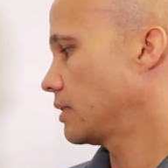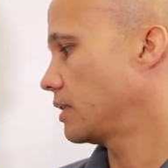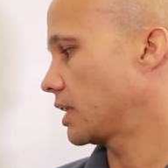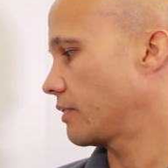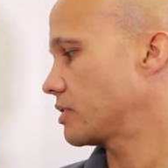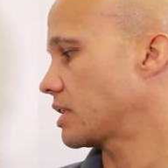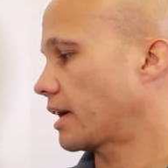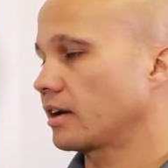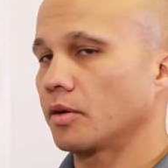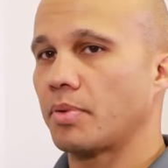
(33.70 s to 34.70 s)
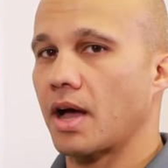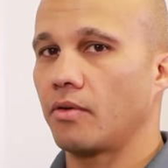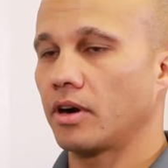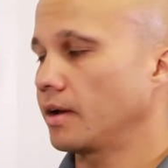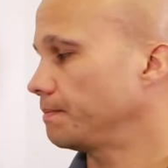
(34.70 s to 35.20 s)
It'll give a second, it'll
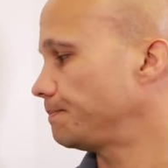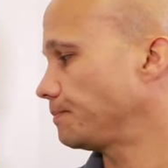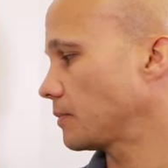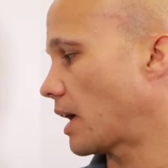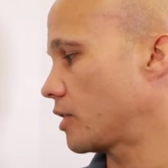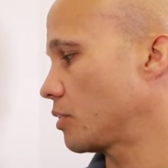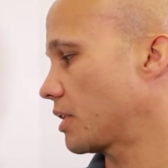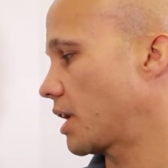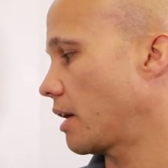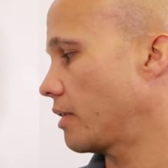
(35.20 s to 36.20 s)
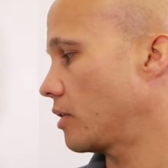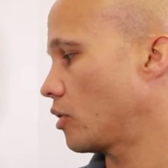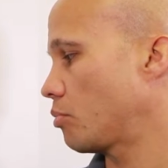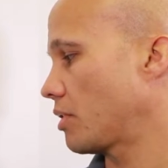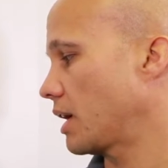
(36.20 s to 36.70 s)
power up either with a carrier
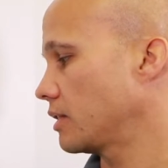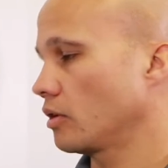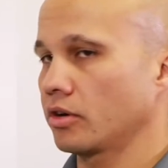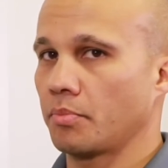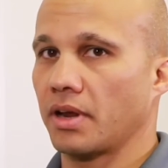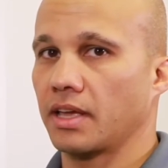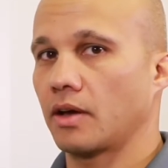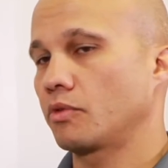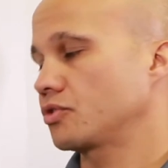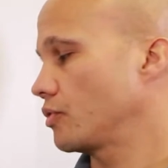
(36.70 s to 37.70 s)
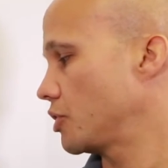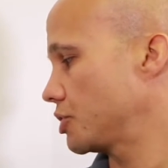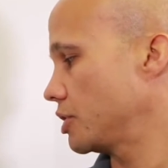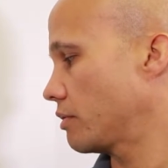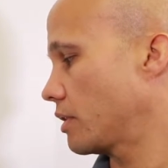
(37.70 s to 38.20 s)
or Bryant logo, depending on which
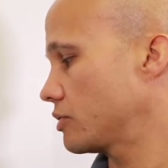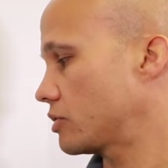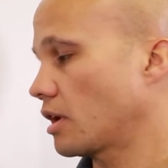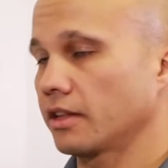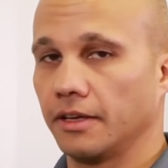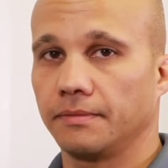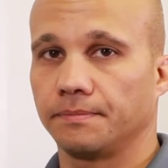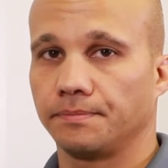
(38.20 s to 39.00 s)
version you are installing.